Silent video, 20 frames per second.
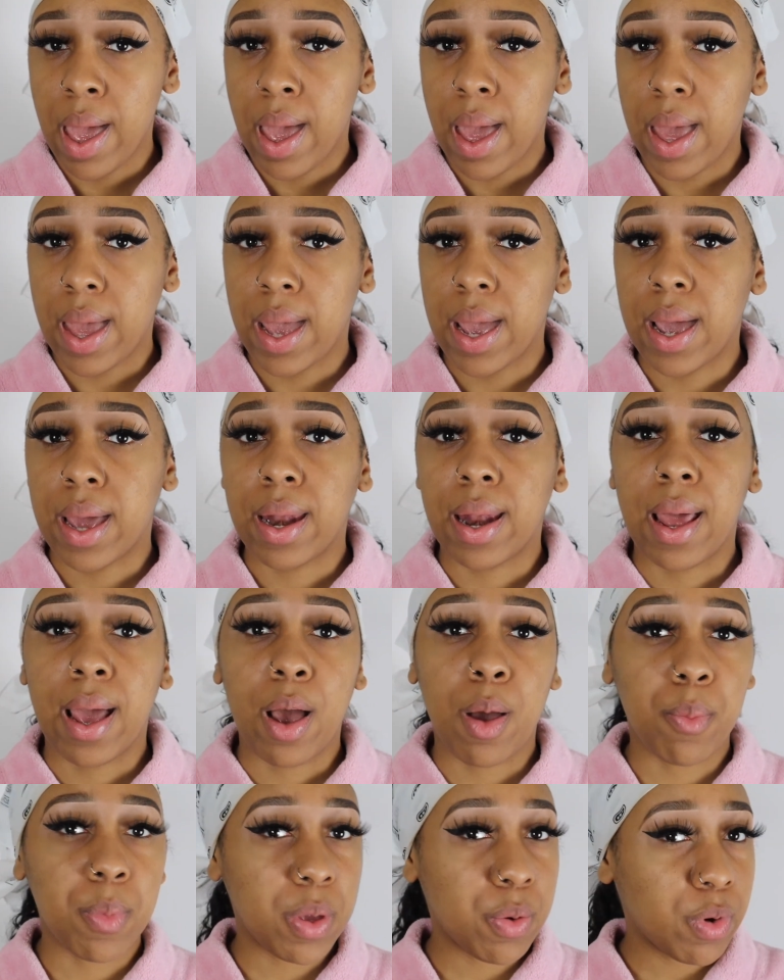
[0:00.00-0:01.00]
And
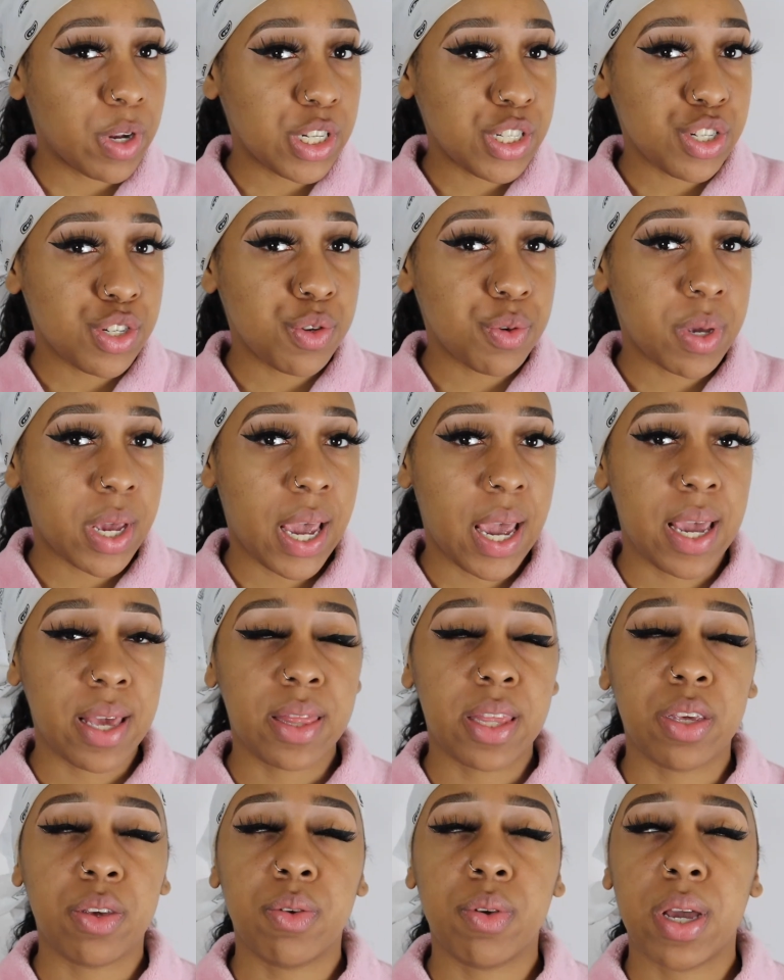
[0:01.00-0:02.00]
help me reach 2K.
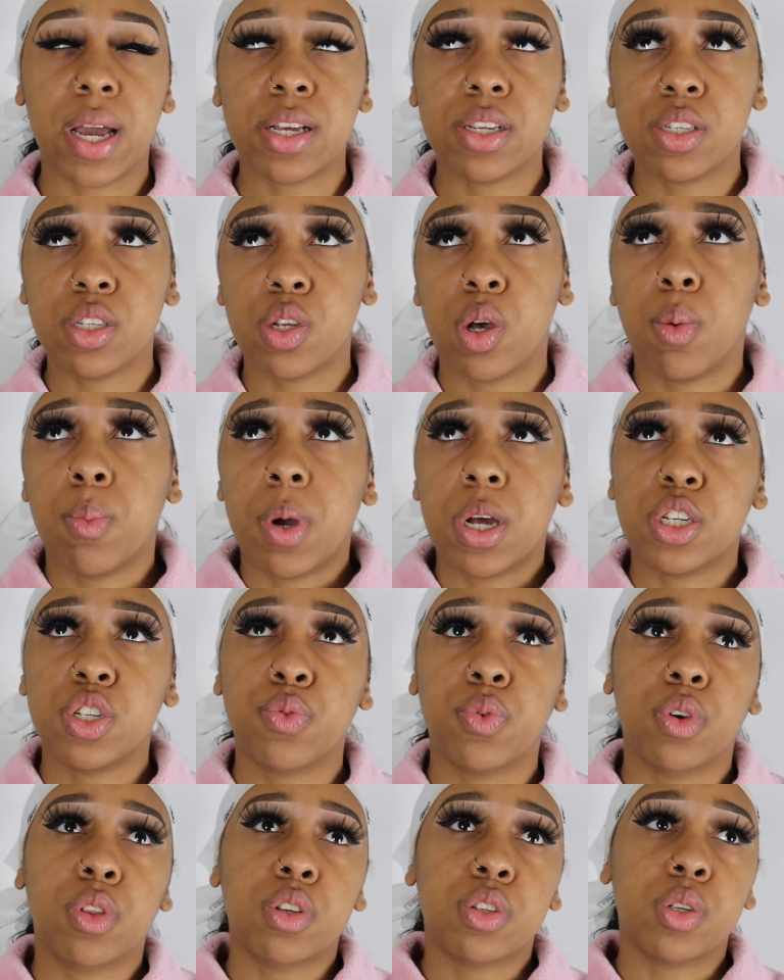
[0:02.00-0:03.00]
Thank you guys so much
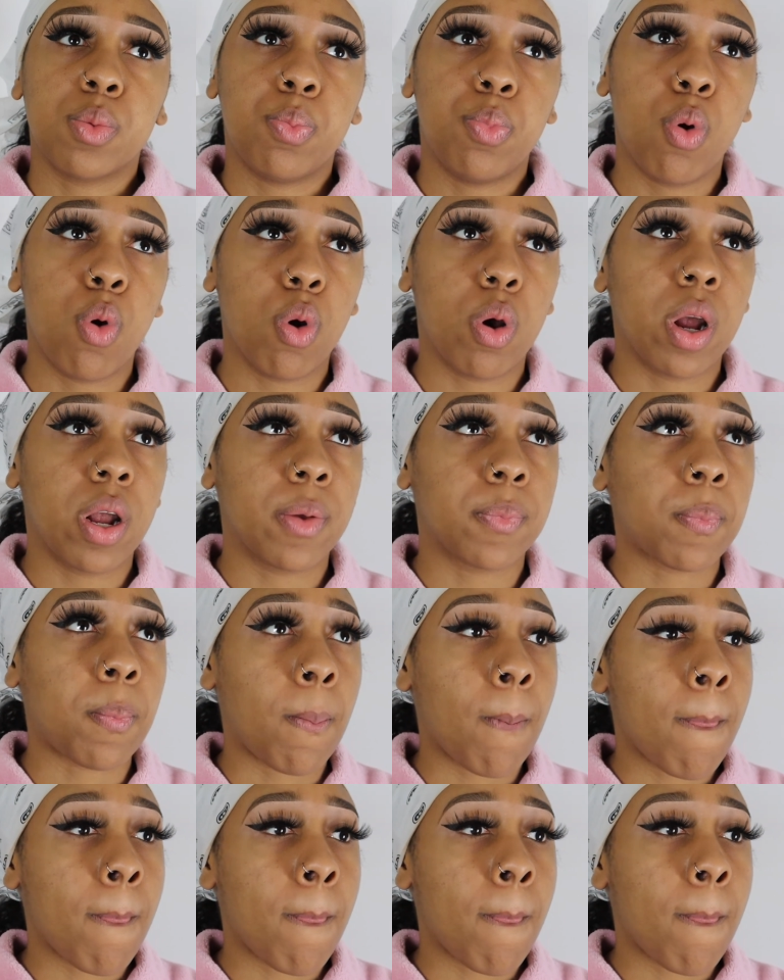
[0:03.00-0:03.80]
for the support.